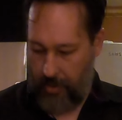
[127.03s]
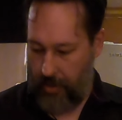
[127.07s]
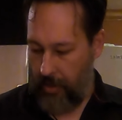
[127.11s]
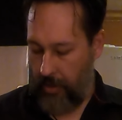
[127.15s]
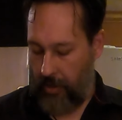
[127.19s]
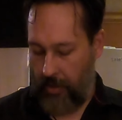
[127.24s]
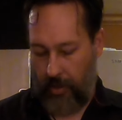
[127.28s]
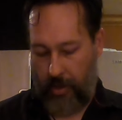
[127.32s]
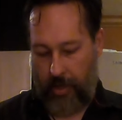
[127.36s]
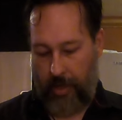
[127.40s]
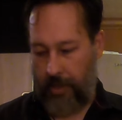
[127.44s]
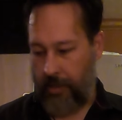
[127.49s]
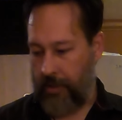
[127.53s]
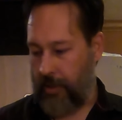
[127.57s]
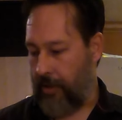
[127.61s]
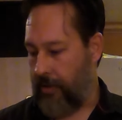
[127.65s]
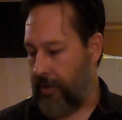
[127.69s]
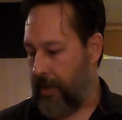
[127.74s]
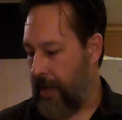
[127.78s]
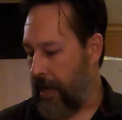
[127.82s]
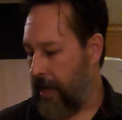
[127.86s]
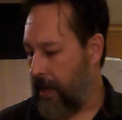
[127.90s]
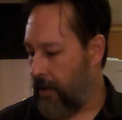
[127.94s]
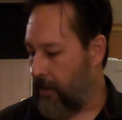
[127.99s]
All right, so
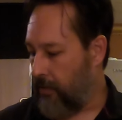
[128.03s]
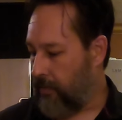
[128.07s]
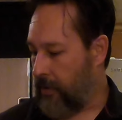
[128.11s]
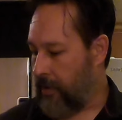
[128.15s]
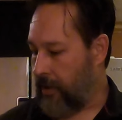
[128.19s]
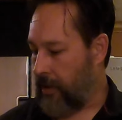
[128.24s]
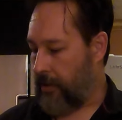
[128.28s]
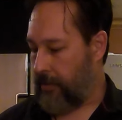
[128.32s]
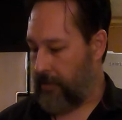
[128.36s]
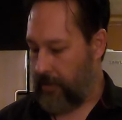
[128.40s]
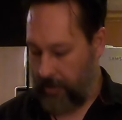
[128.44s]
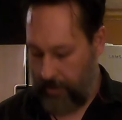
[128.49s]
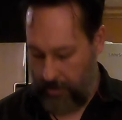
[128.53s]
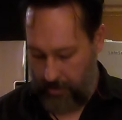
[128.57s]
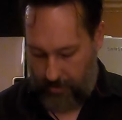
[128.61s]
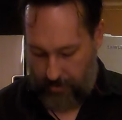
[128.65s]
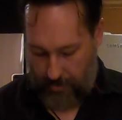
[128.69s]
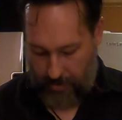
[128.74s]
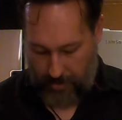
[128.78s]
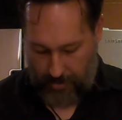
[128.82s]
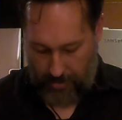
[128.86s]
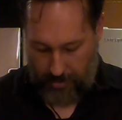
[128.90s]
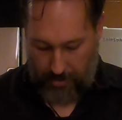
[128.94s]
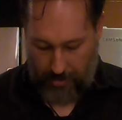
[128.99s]
now what I'll do
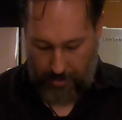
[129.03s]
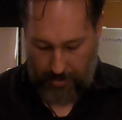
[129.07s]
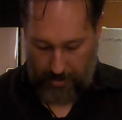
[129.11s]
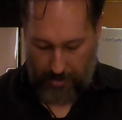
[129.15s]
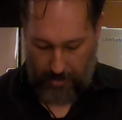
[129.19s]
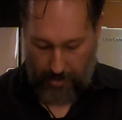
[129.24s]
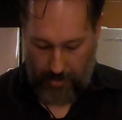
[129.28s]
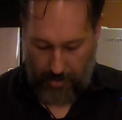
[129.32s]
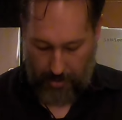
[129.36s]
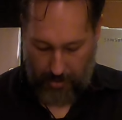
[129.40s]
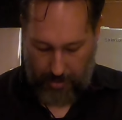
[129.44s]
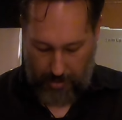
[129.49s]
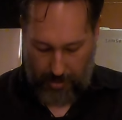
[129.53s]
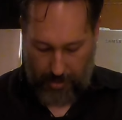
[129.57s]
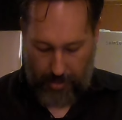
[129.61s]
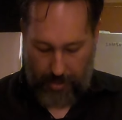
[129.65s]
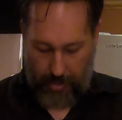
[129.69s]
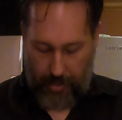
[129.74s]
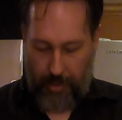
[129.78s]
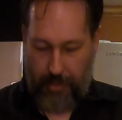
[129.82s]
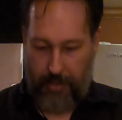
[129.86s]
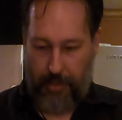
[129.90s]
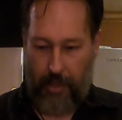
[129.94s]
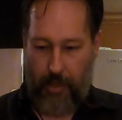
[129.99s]

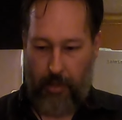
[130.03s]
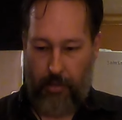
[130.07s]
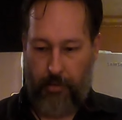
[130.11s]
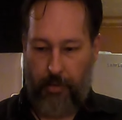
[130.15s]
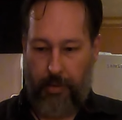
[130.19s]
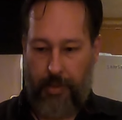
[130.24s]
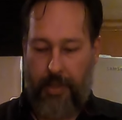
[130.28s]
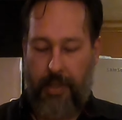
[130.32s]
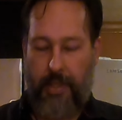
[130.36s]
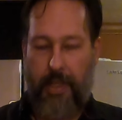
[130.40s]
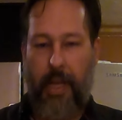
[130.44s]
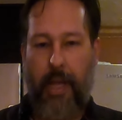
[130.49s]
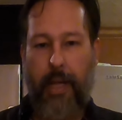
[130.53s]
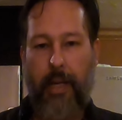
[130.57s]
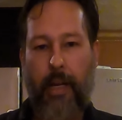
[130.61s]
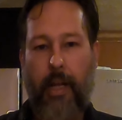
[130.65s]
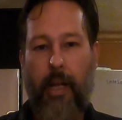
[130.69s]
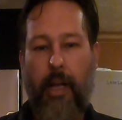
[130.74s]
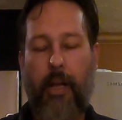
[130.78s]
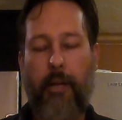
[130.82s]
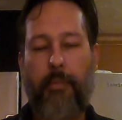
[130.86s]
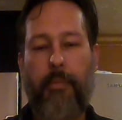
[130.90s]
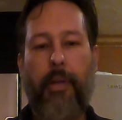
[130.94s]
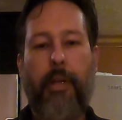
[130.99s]
is I'll set
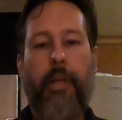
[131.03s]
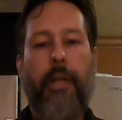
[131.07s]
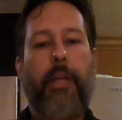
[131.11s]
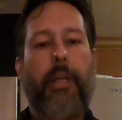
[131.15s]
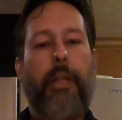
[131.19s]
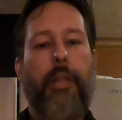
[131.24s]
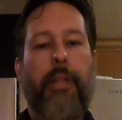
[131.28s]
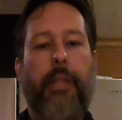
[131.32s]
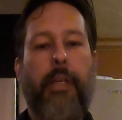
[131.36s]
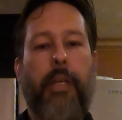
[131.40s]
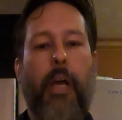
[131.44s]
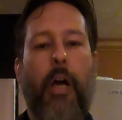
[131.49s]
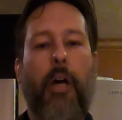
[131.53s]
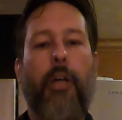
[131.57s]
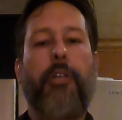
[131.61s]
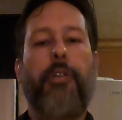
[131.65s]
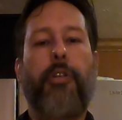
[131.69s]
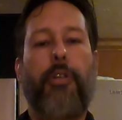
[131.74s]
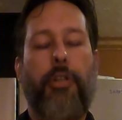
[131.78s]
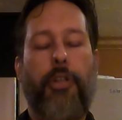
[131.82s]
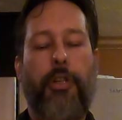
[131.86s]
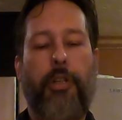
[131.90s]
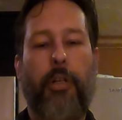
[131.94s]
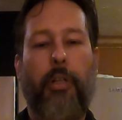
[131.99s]
up the
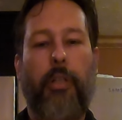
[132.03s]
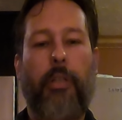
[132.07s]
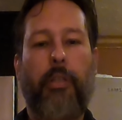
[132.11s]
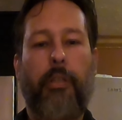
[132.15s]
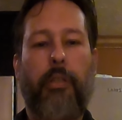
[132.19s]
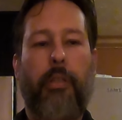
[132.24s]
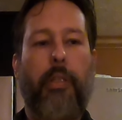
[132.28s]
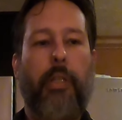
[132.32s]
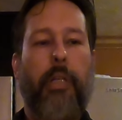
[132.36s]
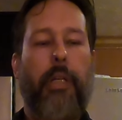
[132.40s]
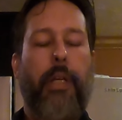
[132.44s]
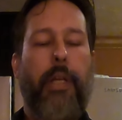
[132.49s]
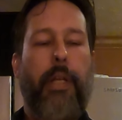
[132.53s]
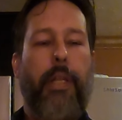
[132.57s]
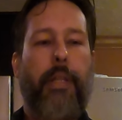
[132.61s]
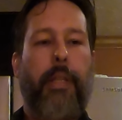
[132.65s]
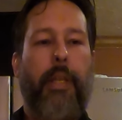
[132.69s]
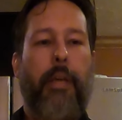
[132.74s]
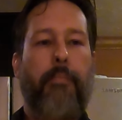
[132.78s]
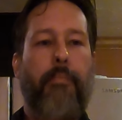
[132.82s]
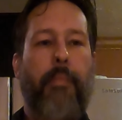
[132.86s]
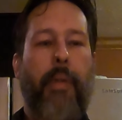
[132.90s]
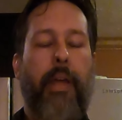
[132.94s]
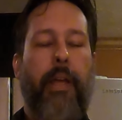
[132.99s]
undershirt
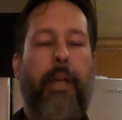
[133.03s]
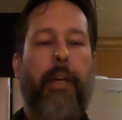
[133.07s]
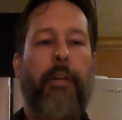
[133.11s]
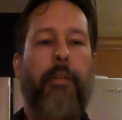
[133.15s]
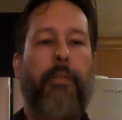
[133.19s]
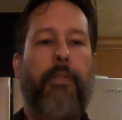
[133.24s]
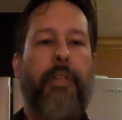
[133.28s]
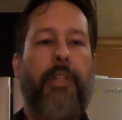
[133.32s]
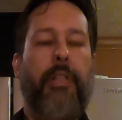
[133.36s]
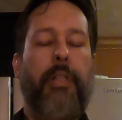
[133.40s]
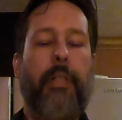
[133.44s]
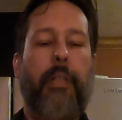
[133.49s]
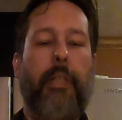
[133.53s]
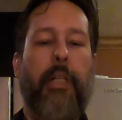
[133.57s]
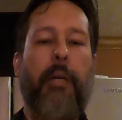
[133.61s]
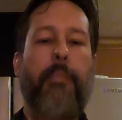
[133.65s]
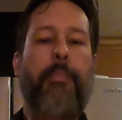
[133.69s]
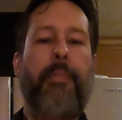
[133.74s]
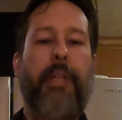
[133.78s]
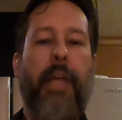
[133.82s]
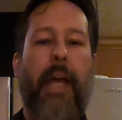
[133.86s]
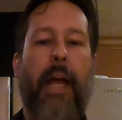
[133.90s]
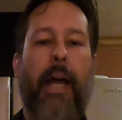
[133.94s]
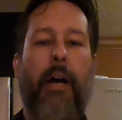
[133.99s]
that may have
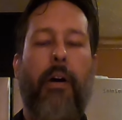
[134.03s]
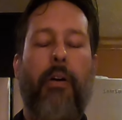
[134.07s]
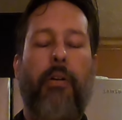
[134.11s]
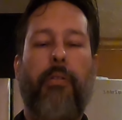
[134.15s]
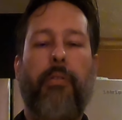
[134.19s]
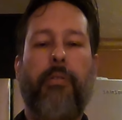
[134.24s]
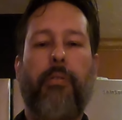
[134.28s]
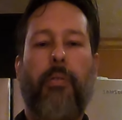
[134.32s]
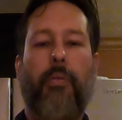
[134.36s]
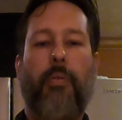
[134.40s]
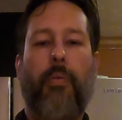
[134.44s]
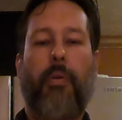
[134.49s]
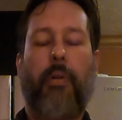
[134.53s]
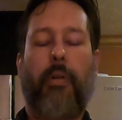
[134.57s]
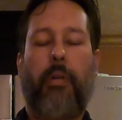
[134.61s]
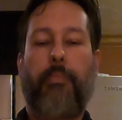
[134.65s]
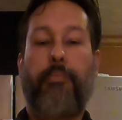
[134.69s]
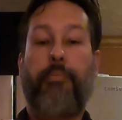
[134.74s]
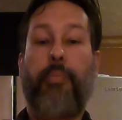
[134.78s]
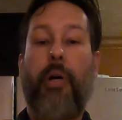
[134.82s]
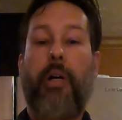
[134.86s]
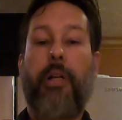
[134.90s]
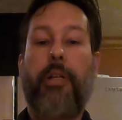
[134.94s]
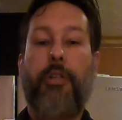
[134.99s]
slipped out or
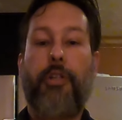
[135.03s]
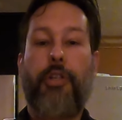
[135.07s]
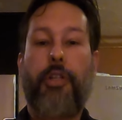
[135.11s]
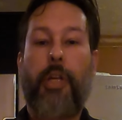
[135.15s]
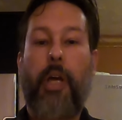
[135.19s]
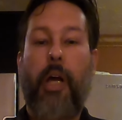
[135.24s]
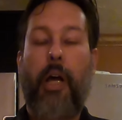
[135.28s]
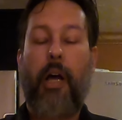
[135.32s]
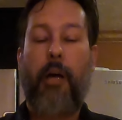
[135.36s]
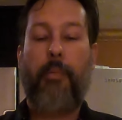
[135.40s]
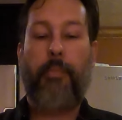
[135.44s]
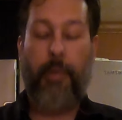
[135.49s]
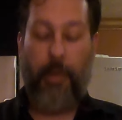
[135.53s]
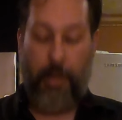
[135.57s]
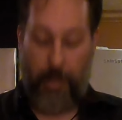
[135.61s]
bunched up.